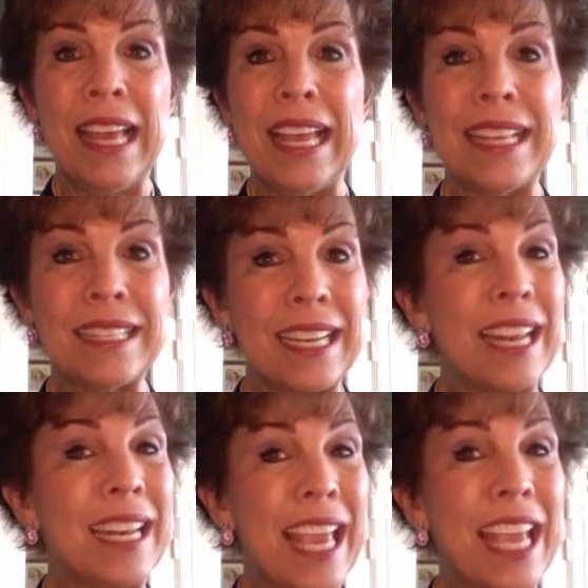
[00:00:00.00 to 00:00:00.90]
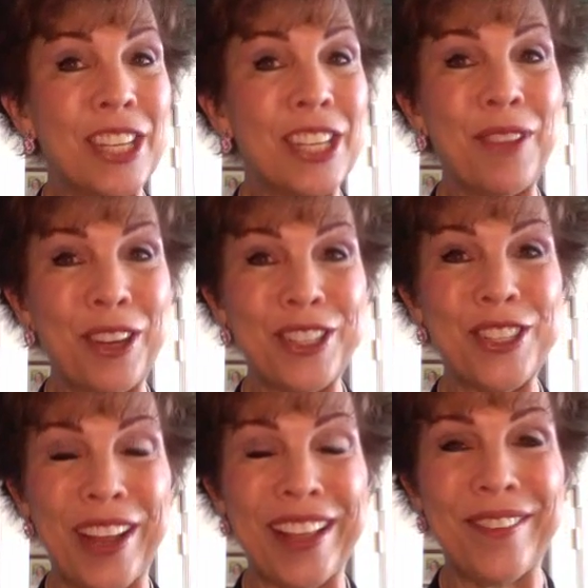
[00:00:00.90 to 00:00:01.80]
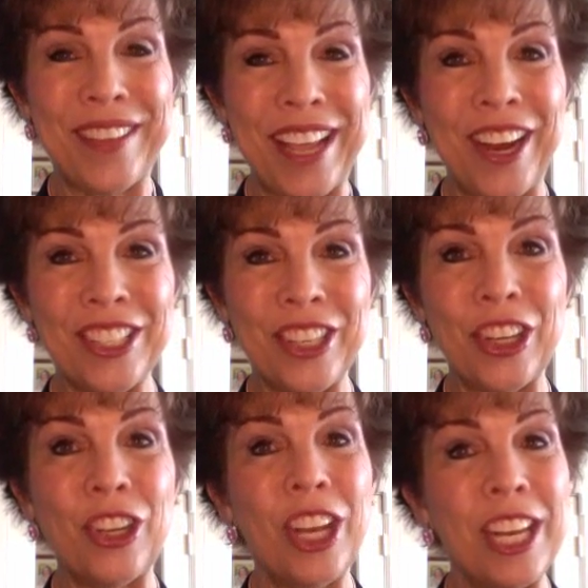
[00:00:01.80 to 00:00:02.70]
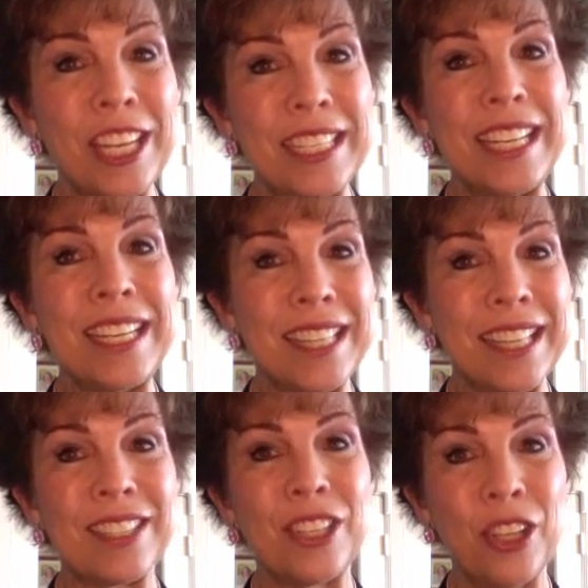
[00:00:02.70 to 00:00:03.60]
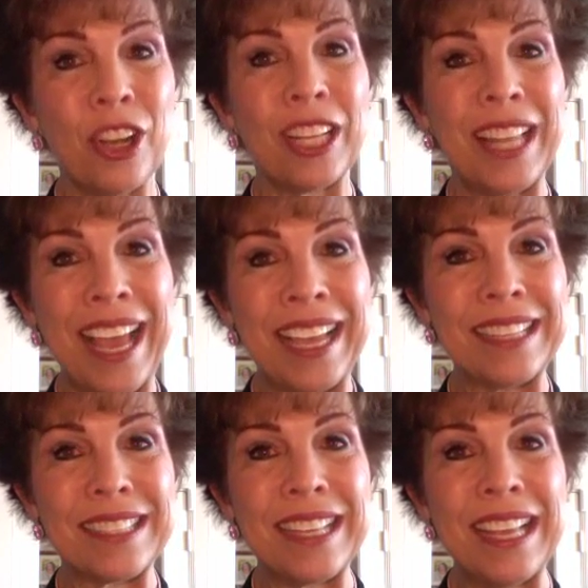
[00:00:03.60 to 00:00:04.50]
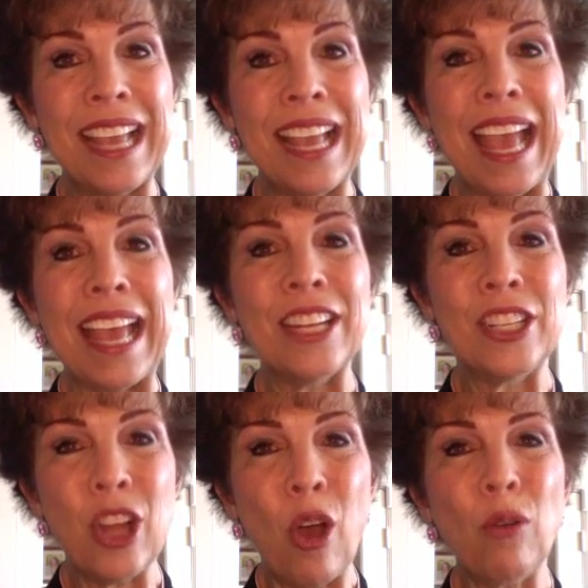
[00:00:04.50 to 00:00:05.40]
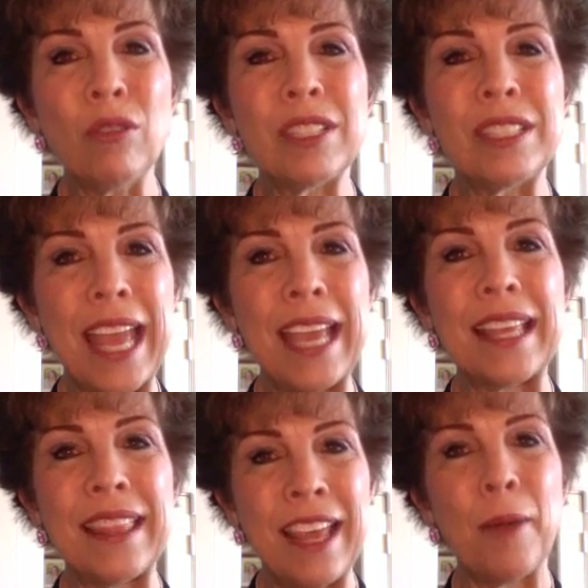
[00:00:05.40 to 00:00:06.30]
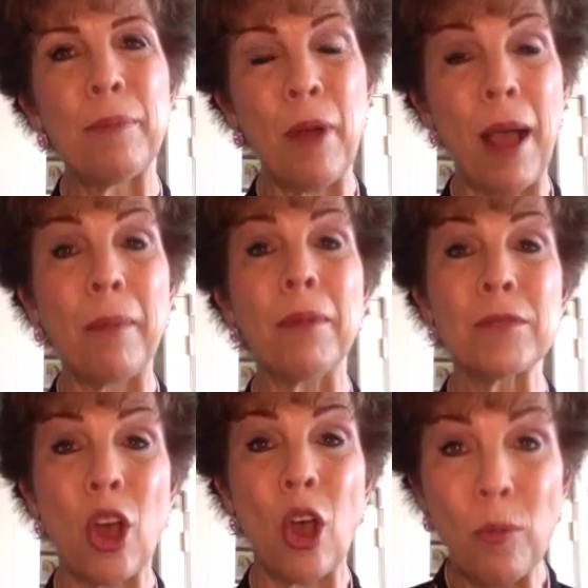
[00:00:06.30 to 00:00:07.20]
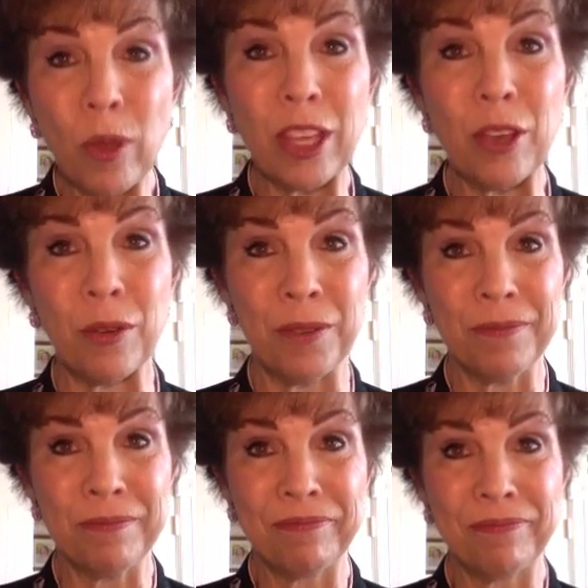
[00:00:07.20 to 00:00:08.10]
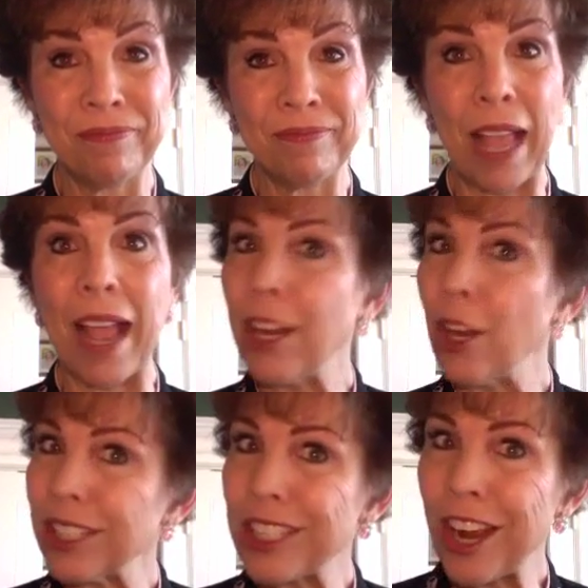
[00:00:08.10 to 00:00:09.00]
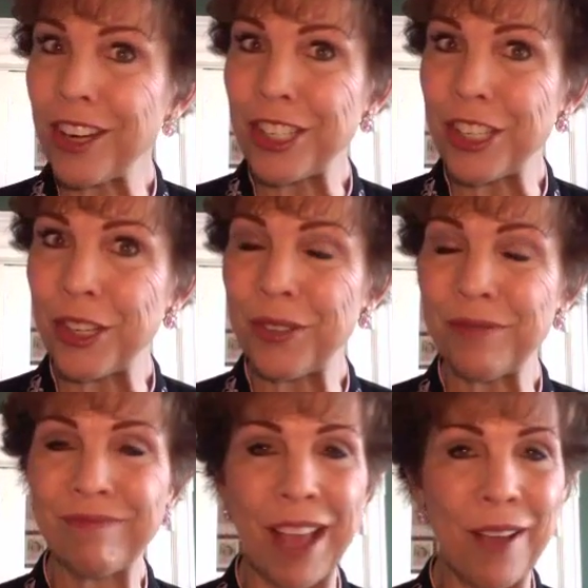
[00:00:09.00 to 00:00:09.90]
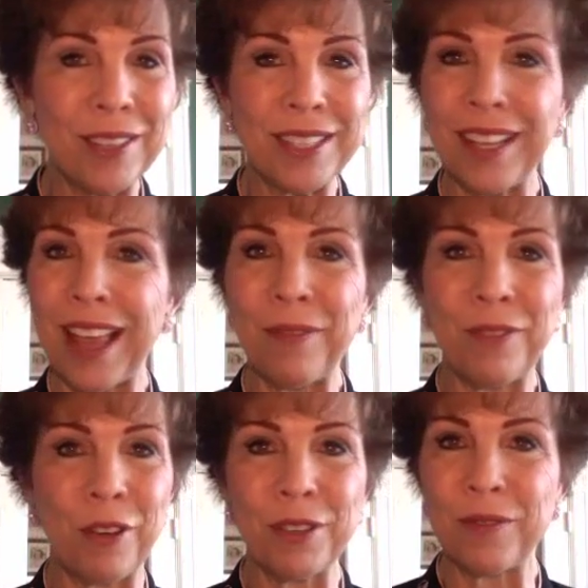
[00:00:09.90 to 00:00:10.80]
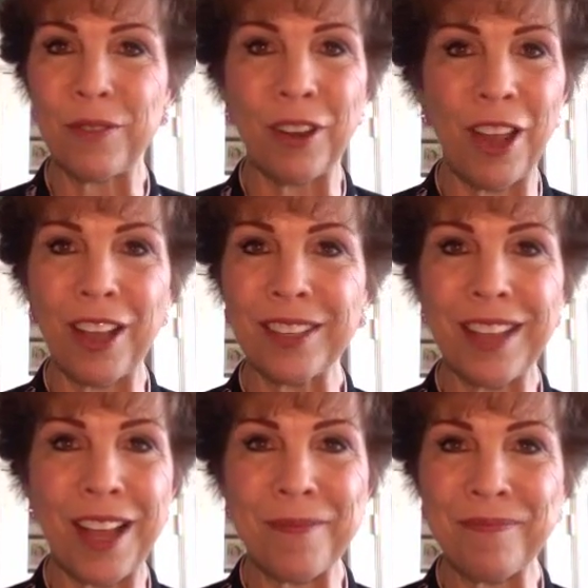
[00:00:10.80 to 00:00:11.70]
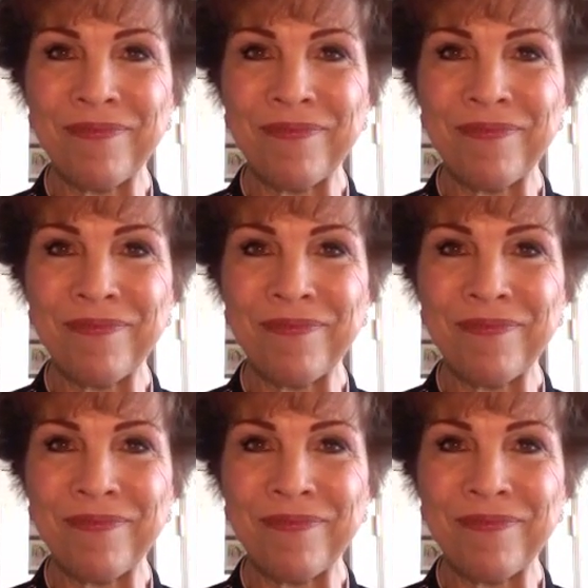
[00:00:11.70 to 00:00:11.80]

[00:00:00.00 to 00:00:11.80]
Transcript: is an indication of your strength of character, and you need to teach this to your clients. And don't take their problems home with you. I know it's hard to do. I was a life coach for a long time,